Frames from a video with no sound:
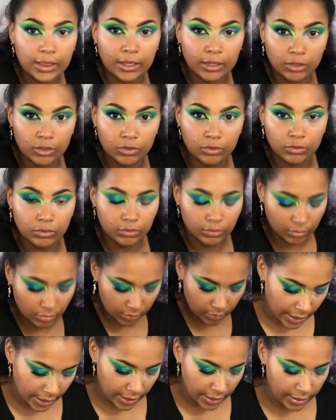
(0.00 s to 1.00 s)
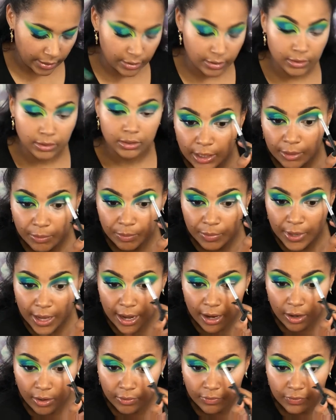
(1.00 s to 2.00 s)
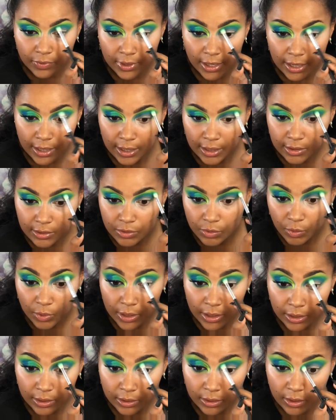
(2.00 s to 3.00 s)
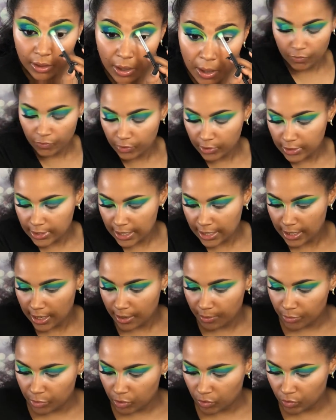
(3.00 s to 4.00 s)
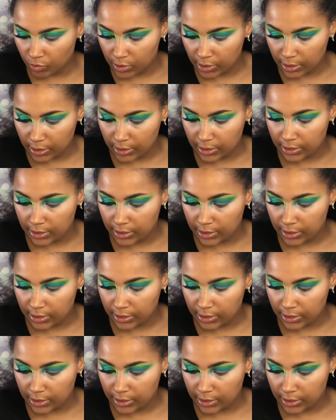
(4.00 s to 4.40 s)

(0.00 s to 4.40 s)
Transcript: Lagoon and get back of that as well. For that, I'm using the